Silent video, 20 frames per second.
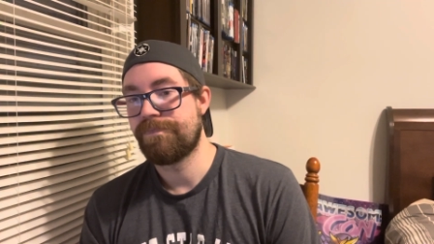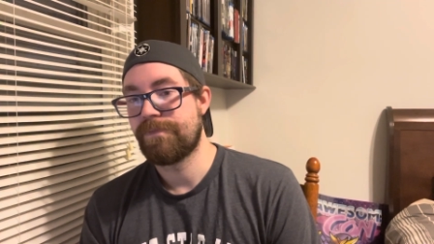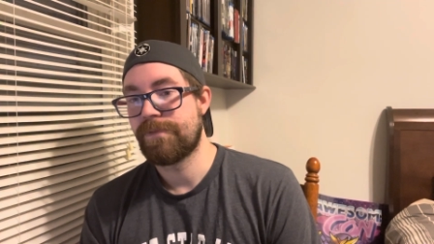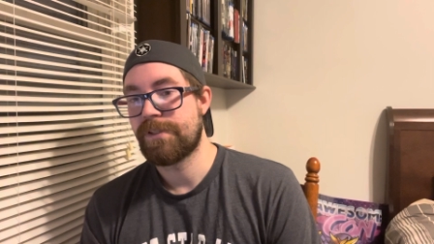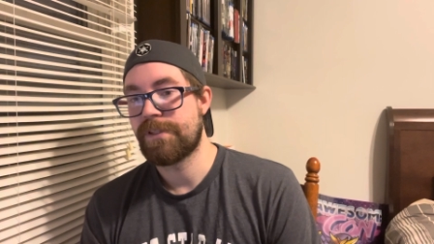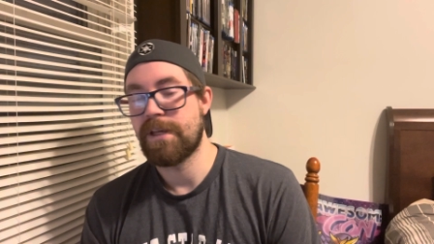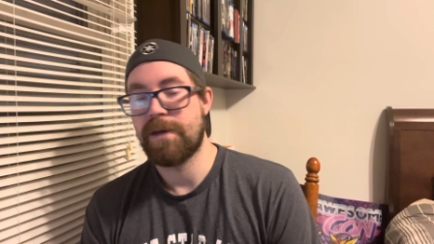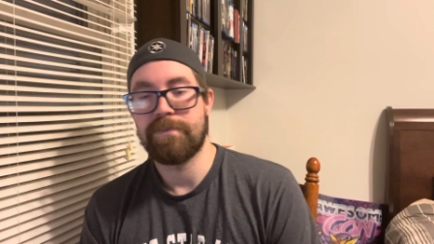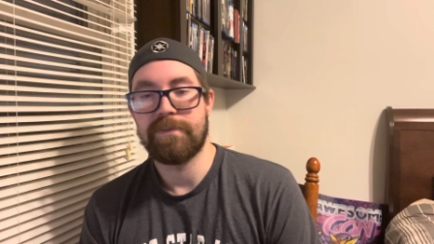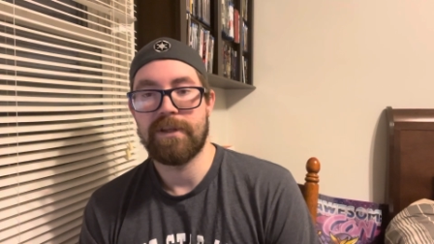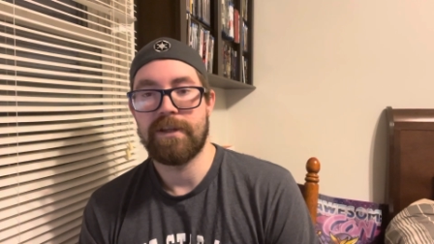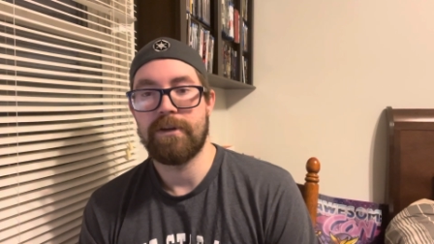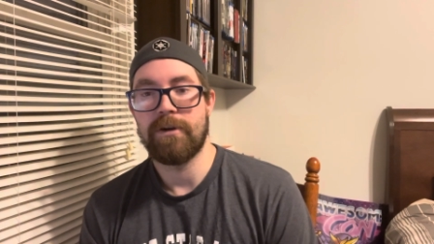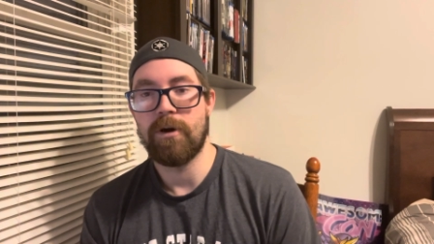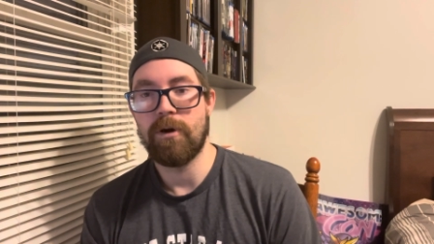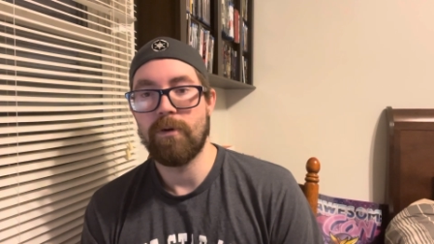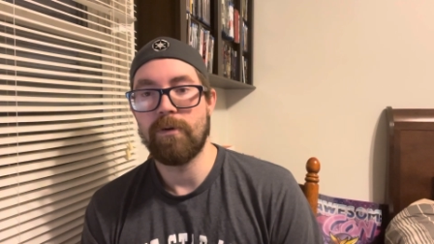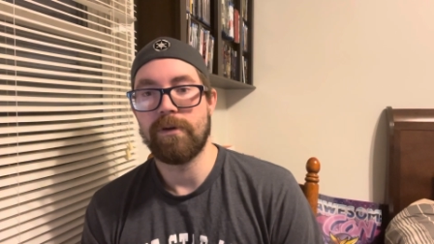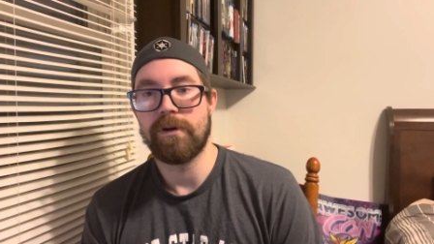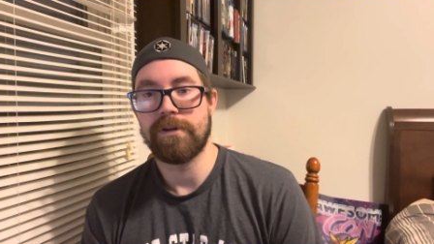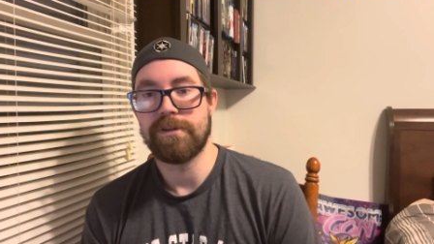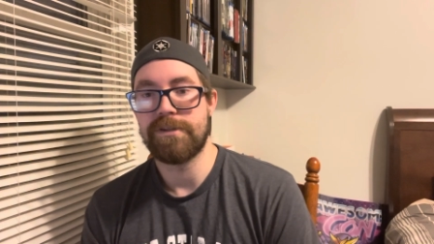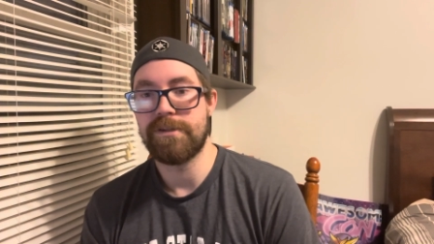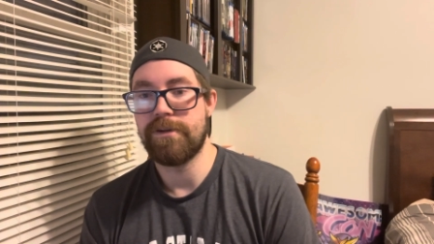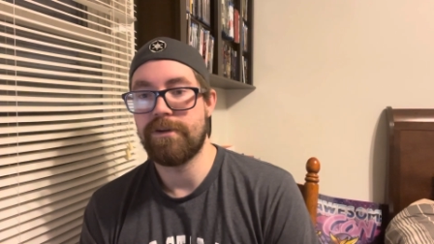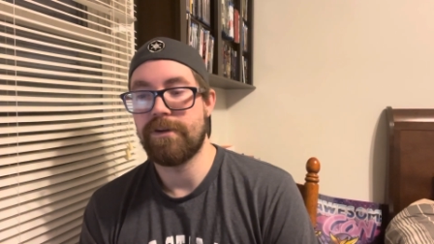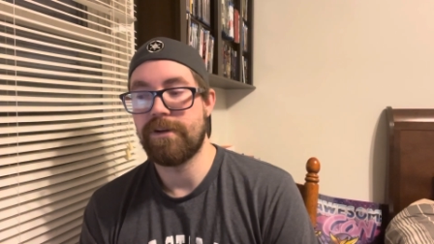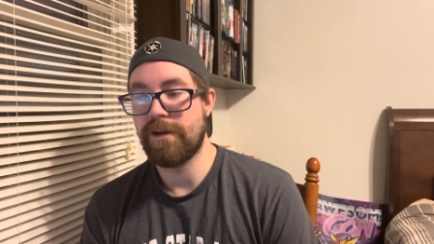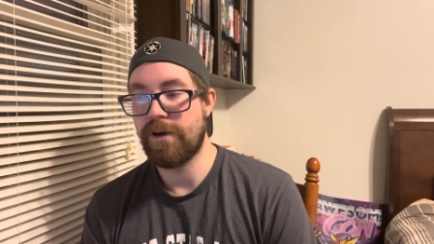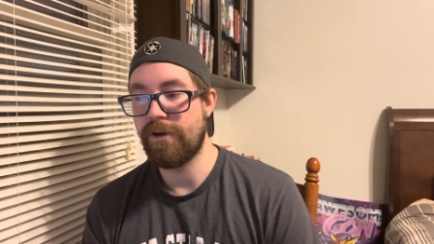something to hold on to
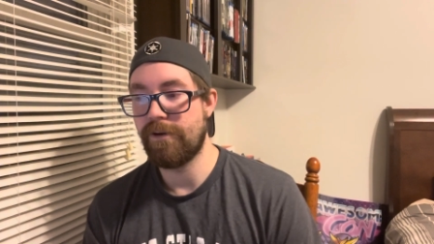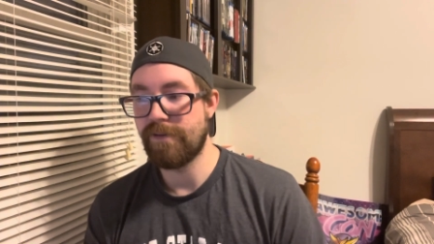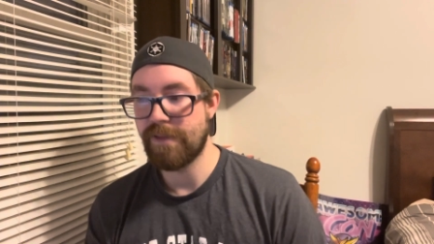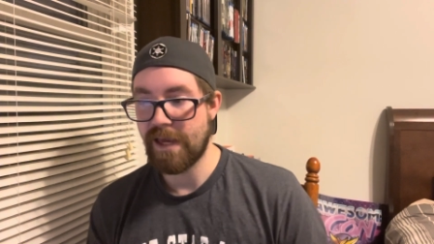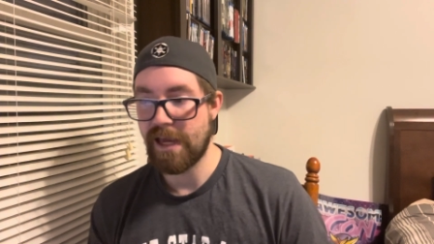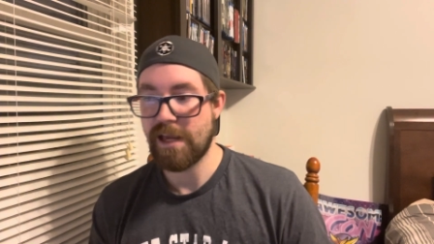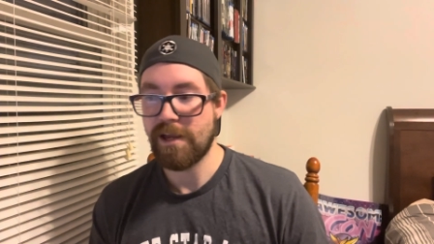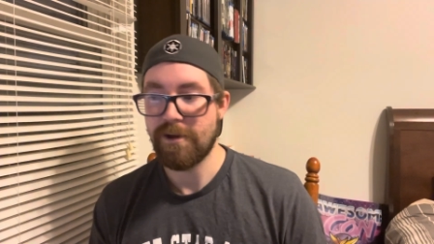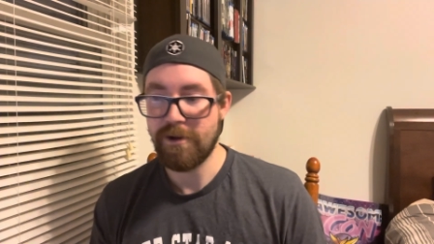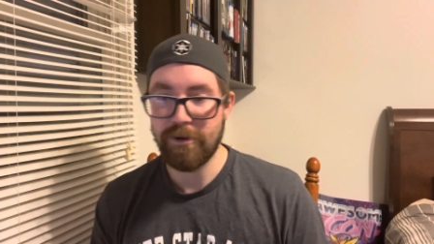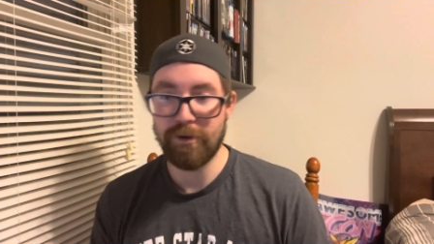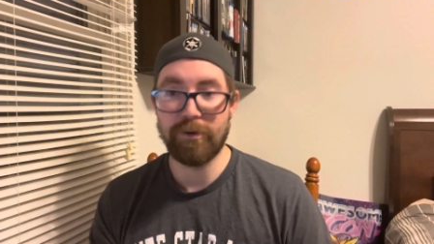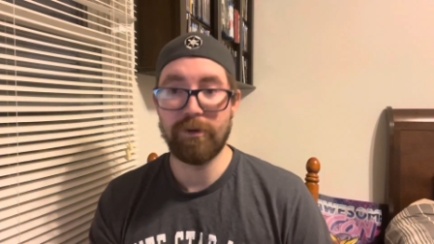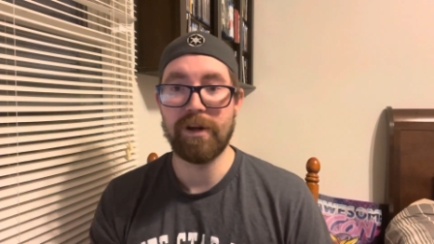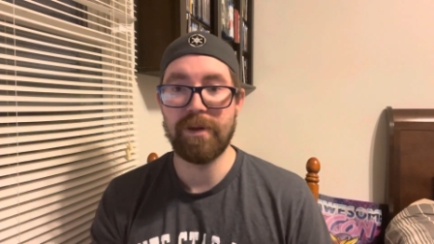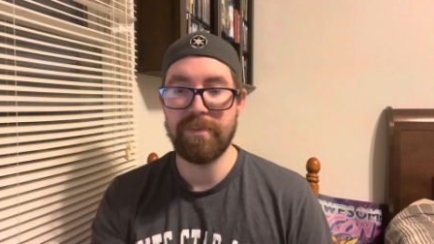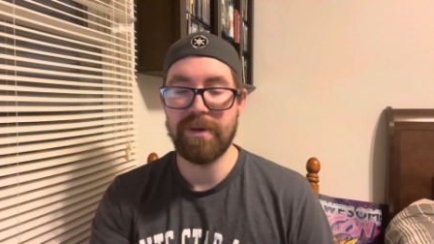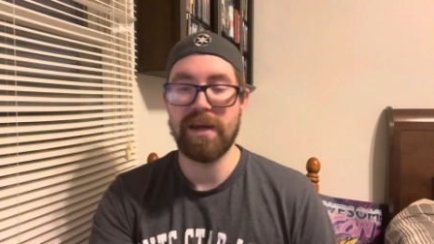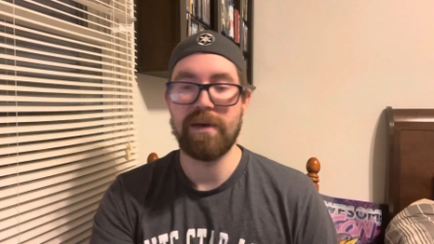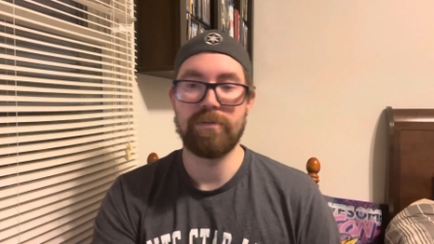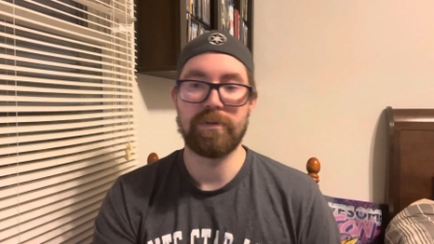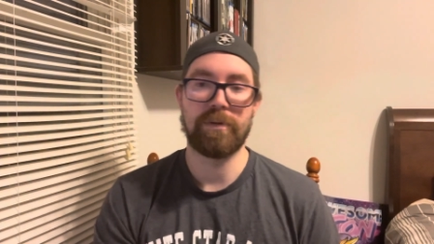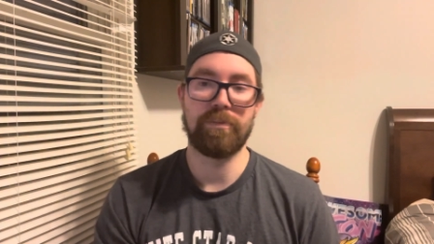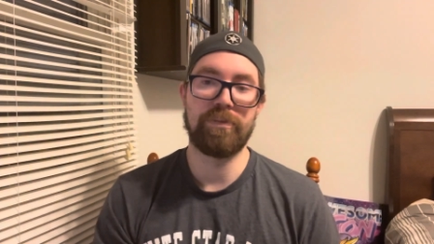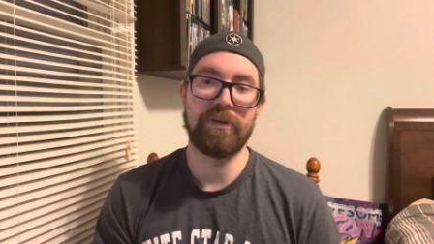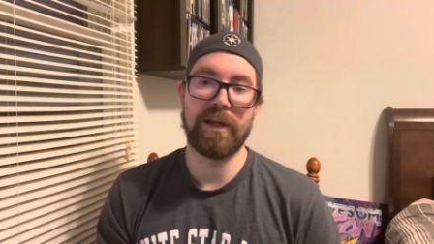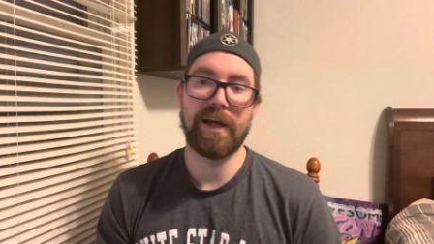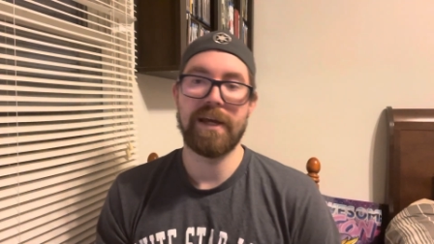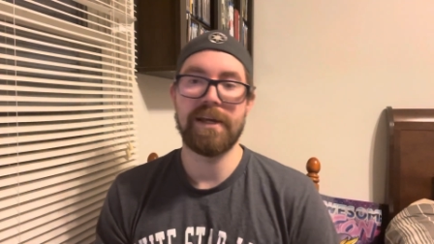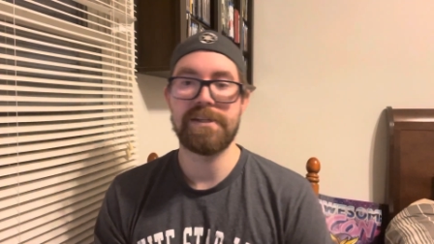and know that you're going to be able to
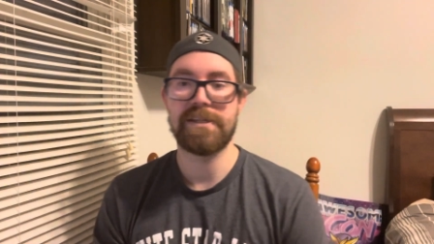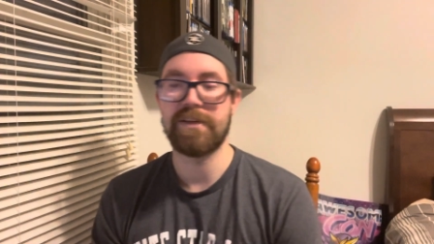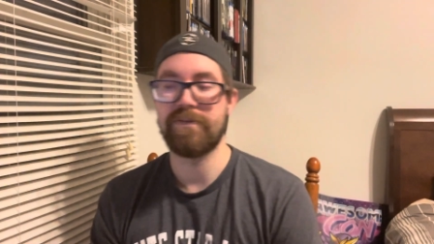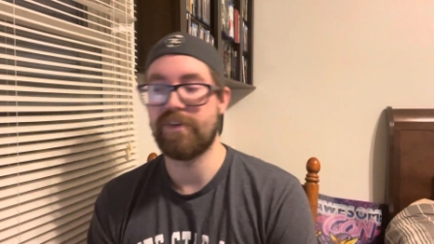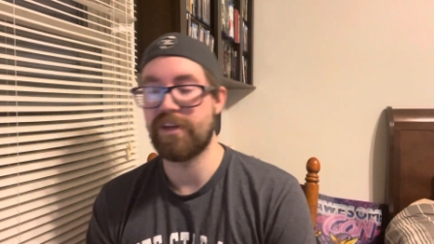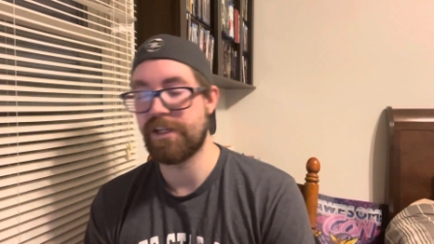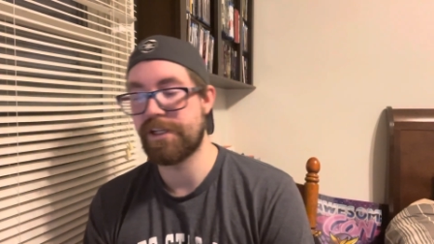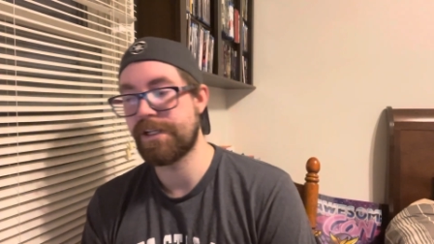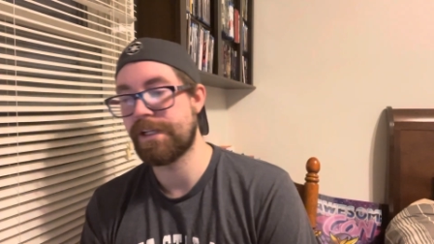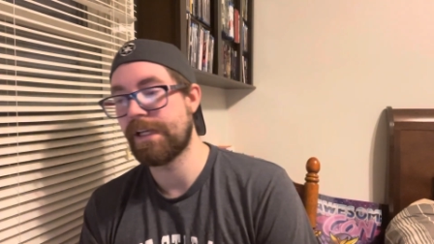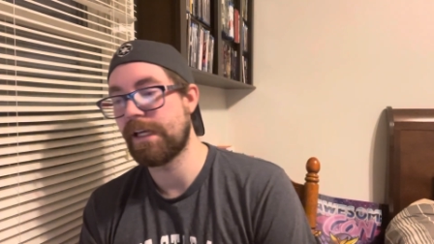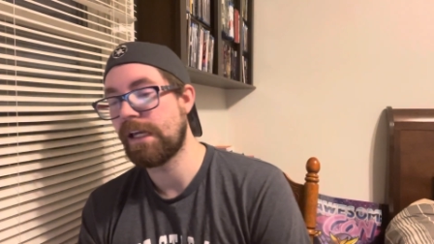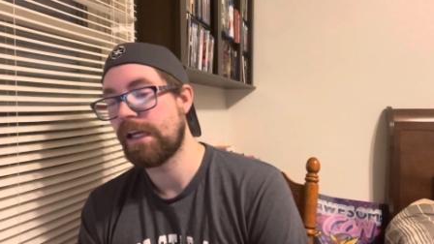play this eventually.